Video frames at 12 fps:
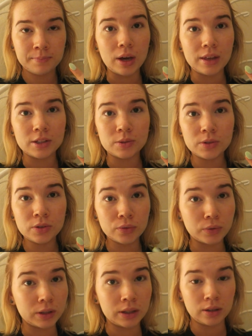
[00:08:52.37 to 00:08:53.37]
Okay, this was a
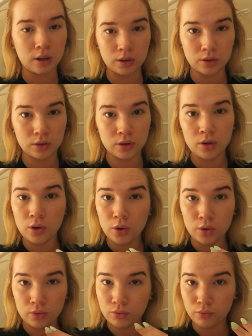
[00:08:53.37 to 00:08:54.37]
really long
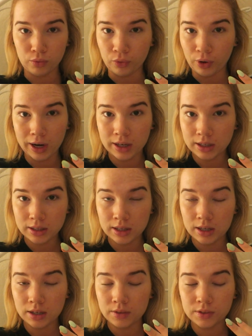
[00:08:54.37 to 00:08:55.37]
rant at
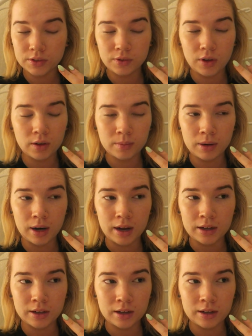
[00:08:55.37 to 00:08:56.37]
the end of this vlog, but
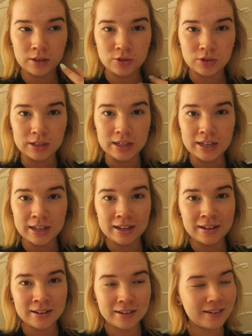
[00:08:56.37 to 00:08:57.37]
I just
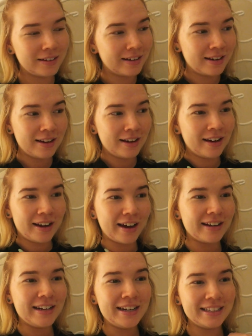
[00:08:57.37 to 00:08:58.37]
needed
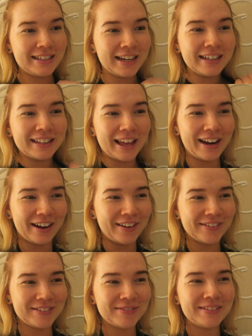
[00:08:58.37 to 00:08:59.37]
to let
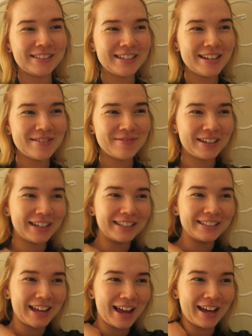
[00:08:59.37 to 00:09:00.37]
off some steam
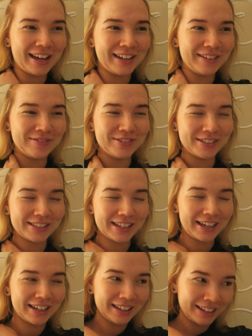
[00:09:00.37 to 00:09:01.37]
because I'm just
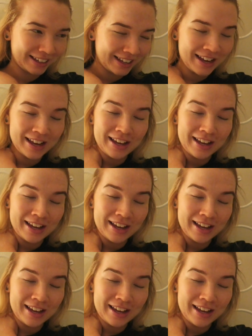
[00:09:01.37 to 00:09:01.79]
like, ugh.